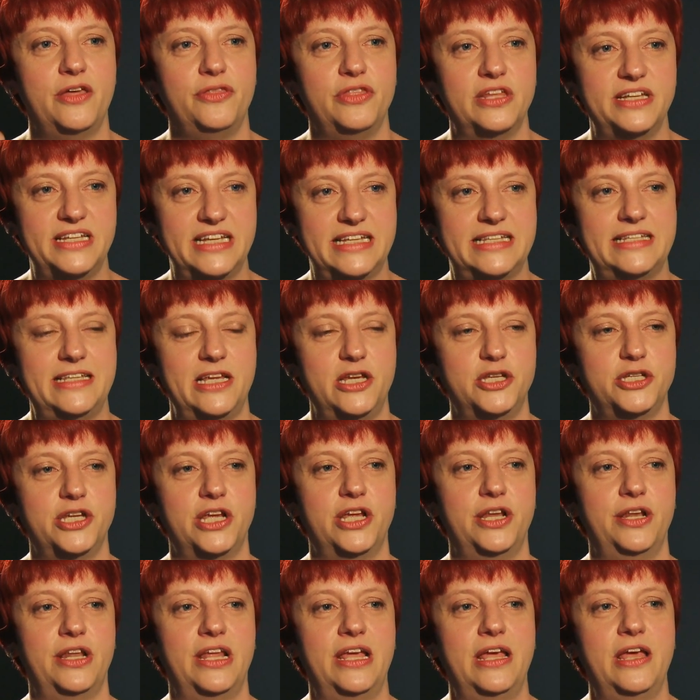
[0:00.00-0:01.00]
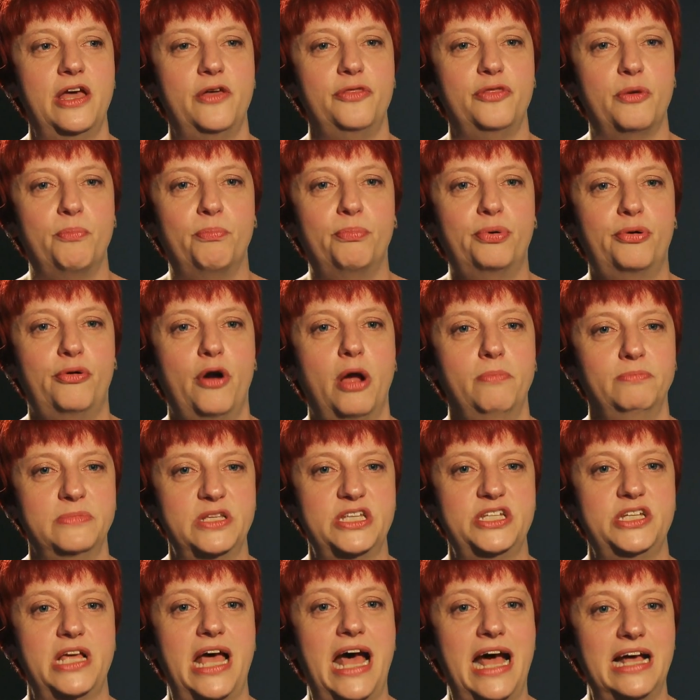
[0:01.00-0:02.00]
the decision, the
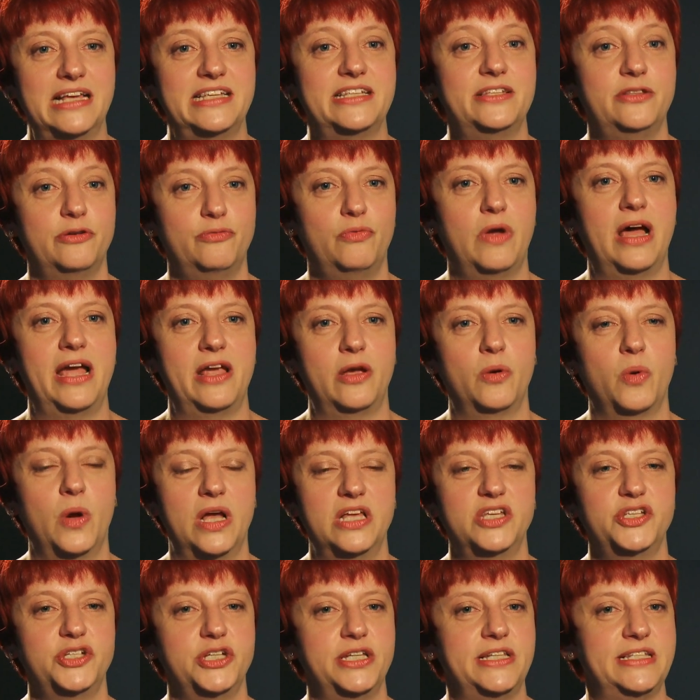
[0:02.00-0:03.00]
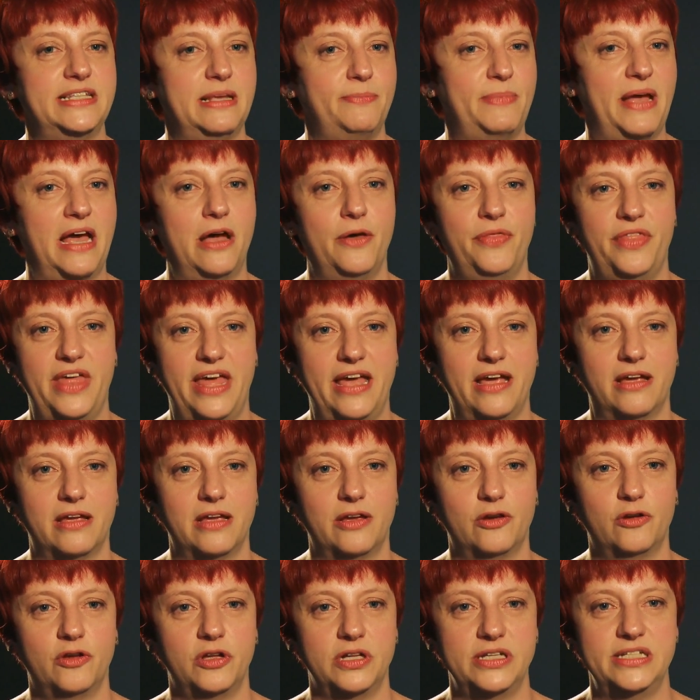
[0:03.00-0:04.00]
prompts to ask the right questions about their
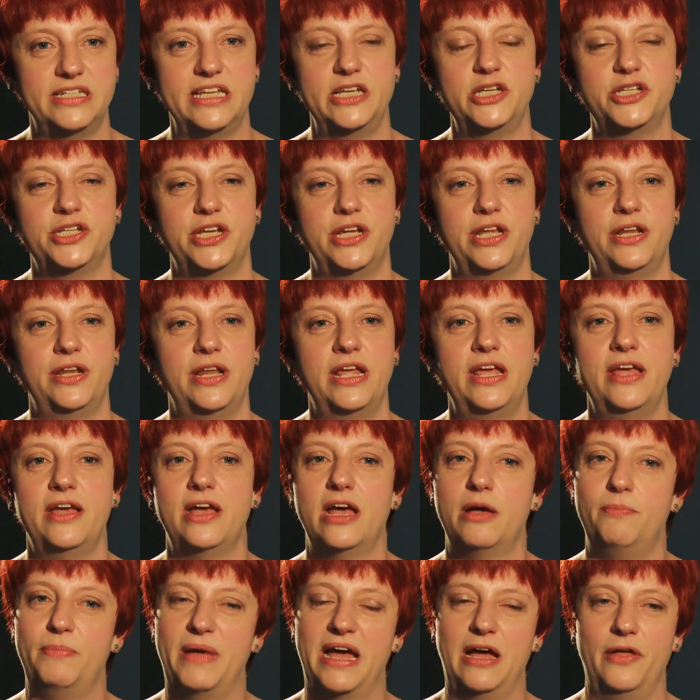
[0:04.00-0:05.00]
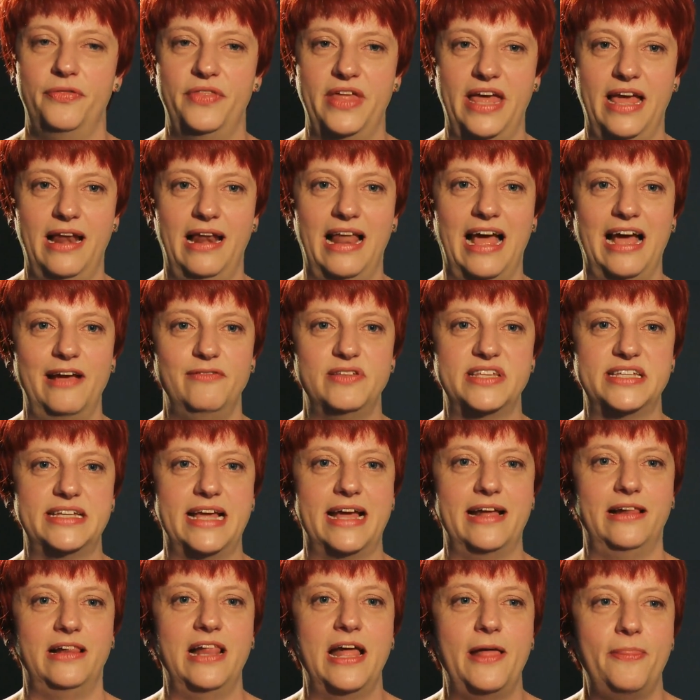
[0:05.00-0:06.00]
condition, about their
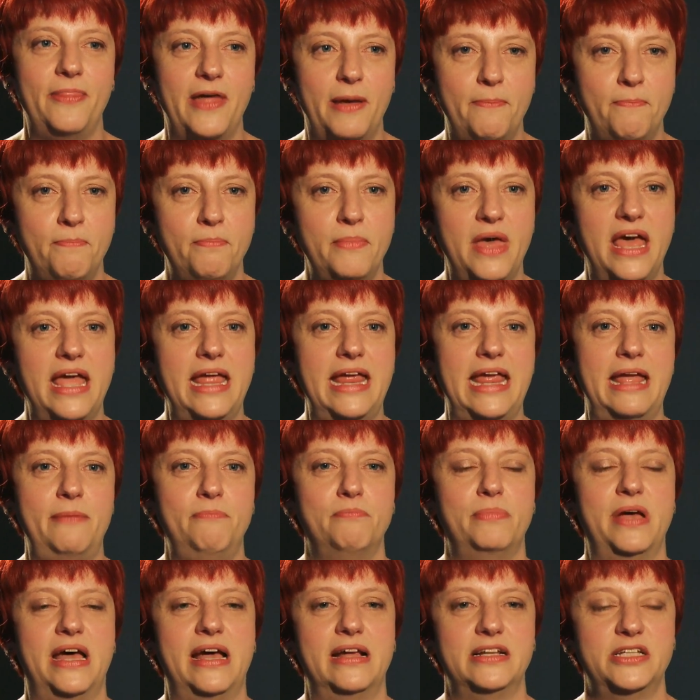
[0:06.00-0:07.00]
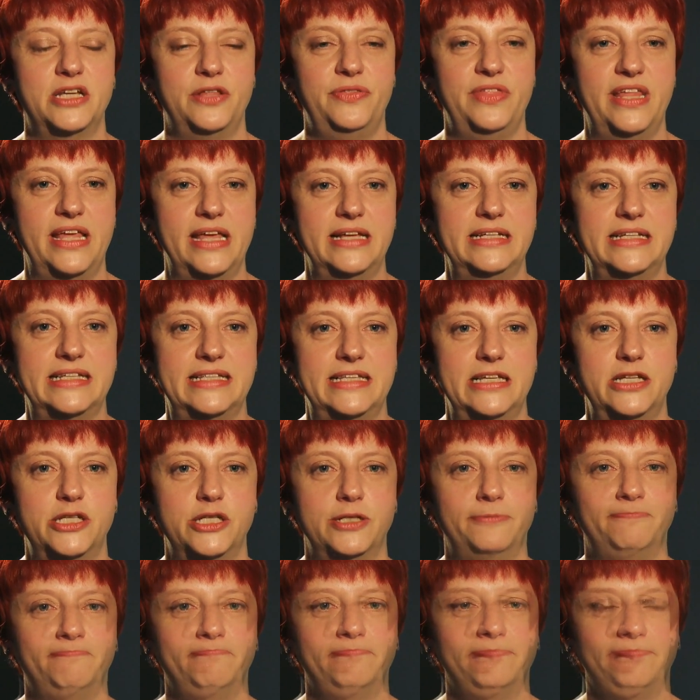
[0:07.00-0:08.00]
lifestyle that may impact on their
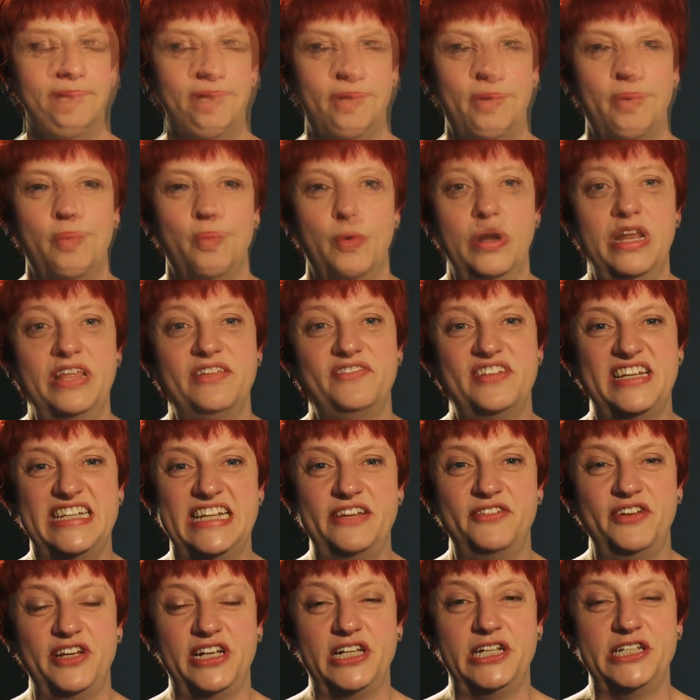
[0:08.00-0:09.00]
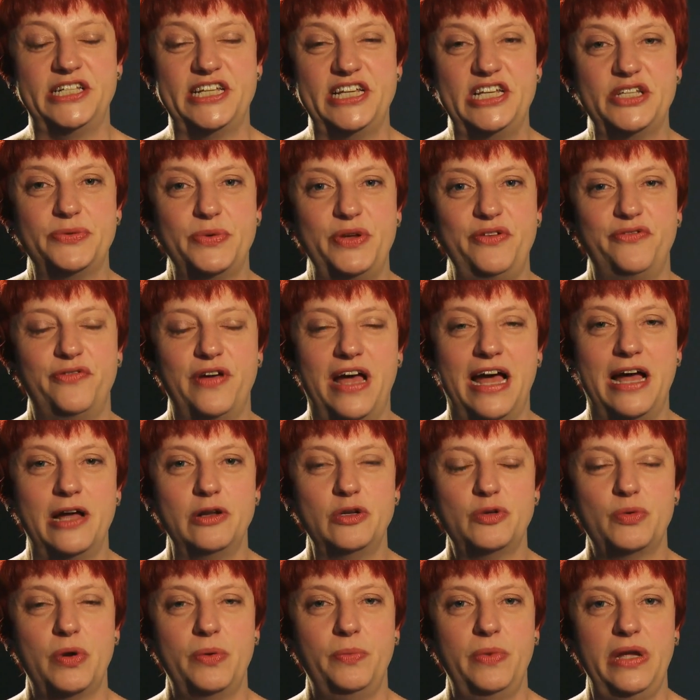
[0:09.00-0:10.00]
decision. One of the difficulties we
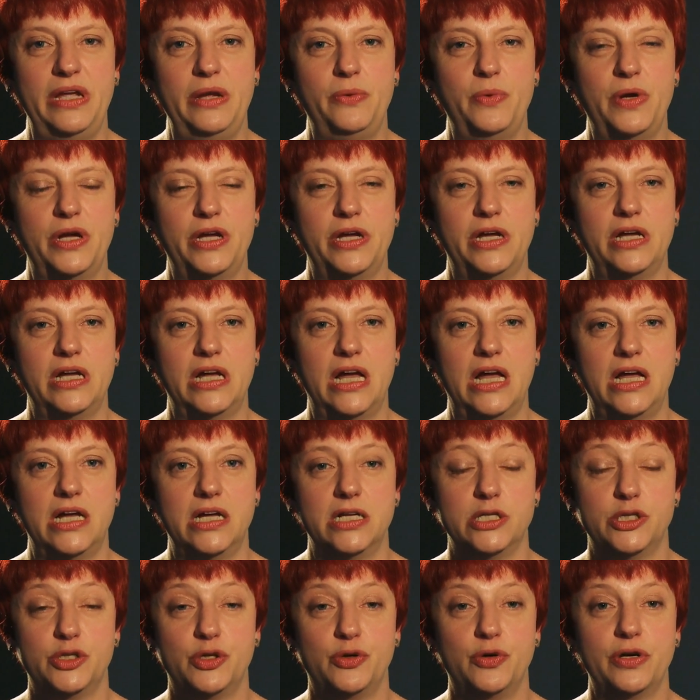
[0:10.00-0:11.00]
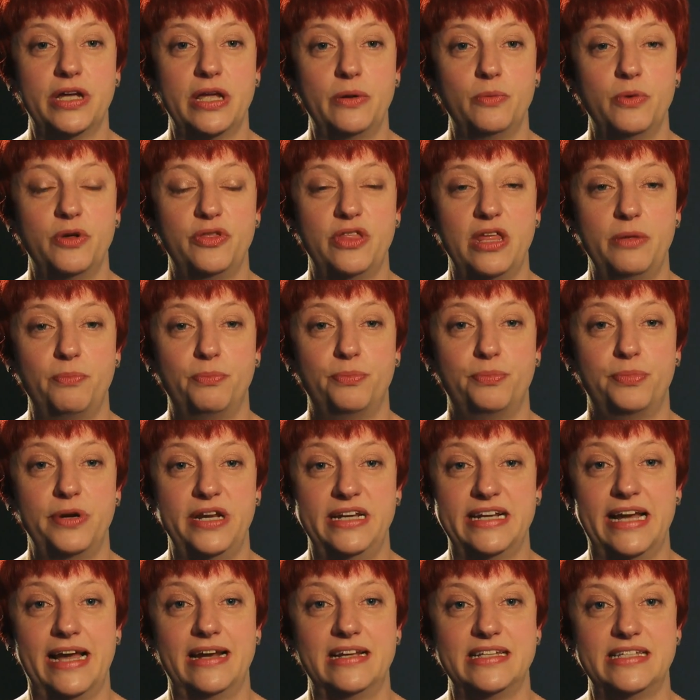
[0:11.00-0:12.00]
found when we were talking with the
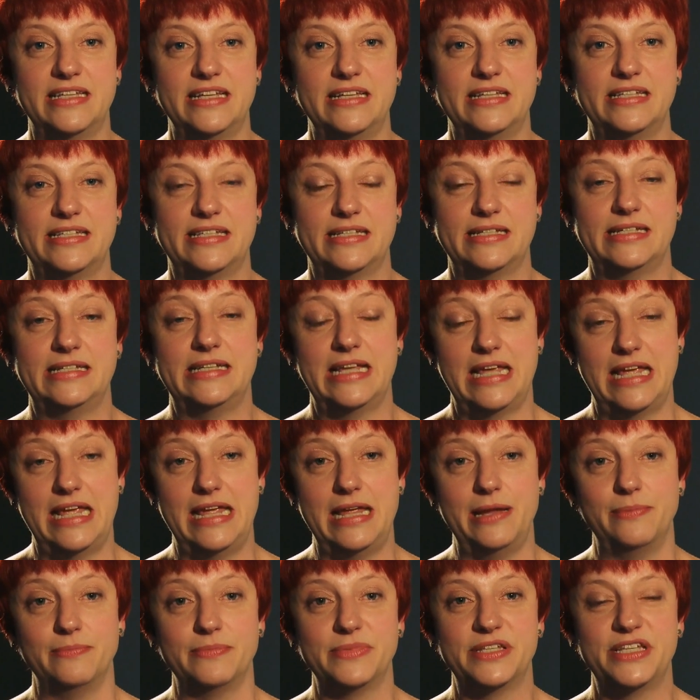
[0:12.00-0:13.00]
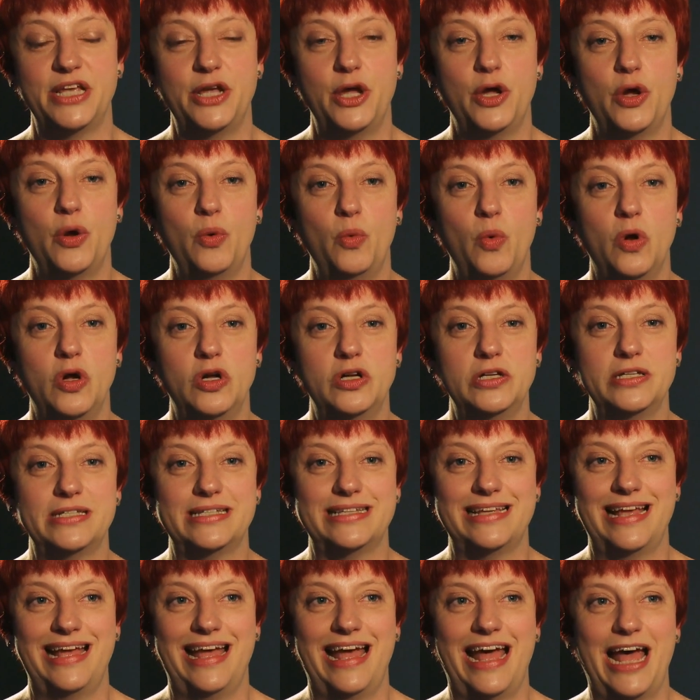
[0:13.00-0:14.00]
pre-dialysis teams
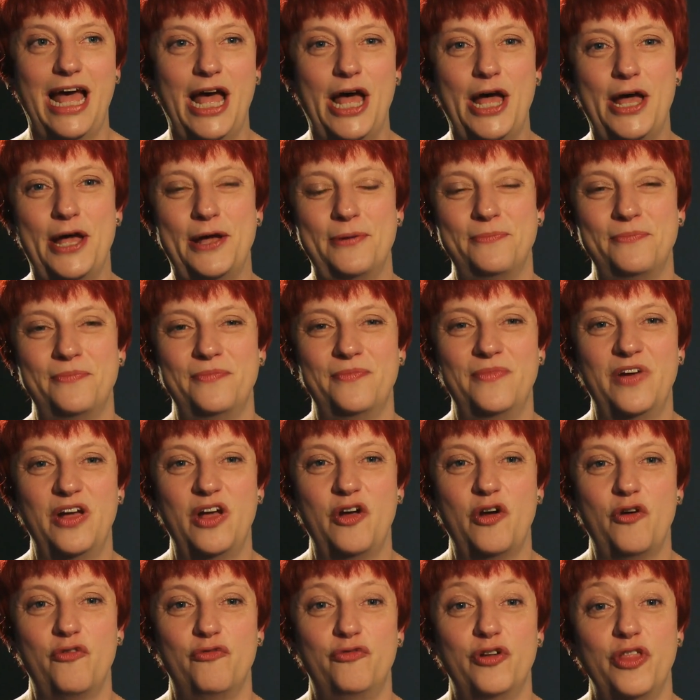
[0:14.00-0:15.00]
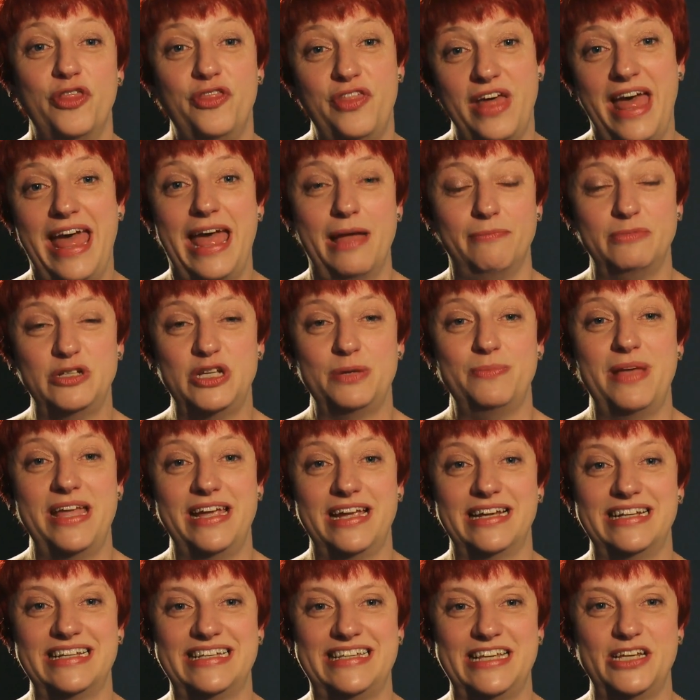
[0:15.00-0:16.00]
was for them to make
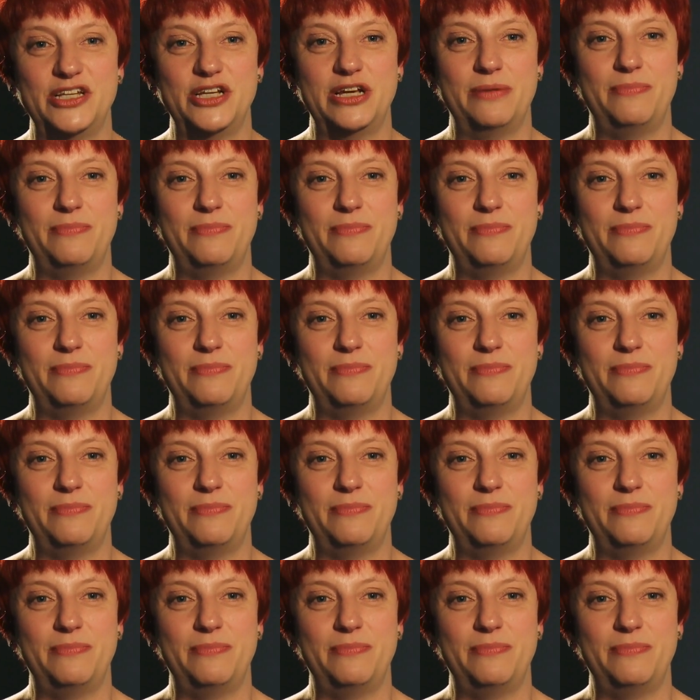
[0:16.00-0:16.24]
a decision